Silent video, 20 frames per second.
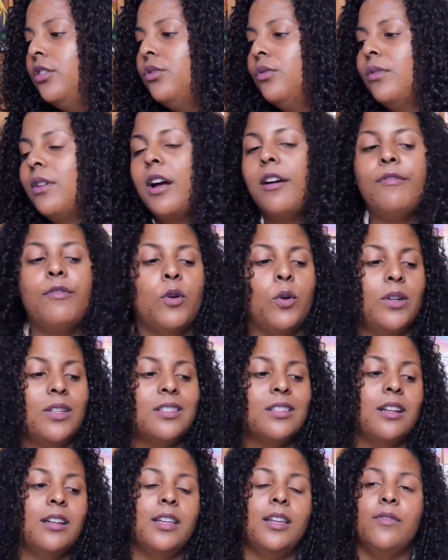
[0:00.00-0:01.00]
Do not
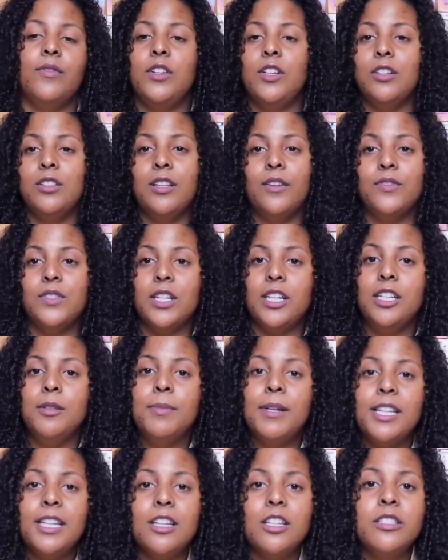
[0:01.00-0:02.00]
focus on giving your love to
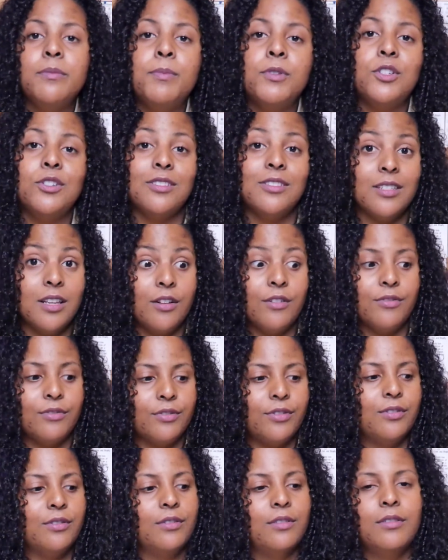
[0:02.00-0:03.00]
anybody else but
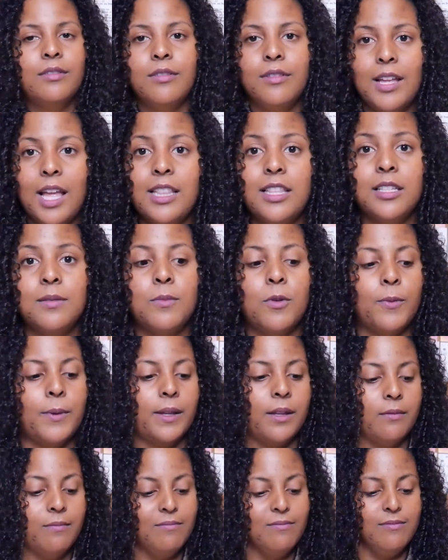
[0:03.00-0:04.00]
yourself at this moment.